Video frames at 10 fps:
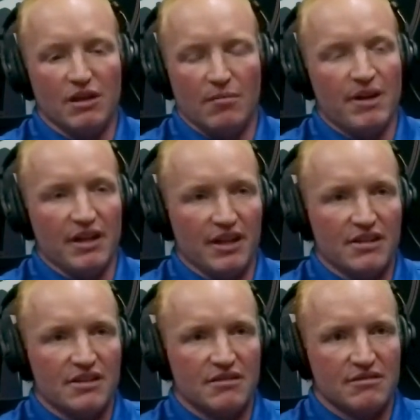
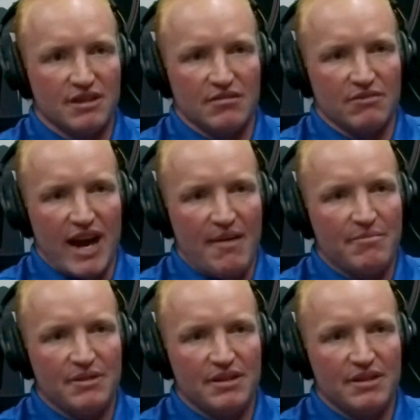millings, wrap,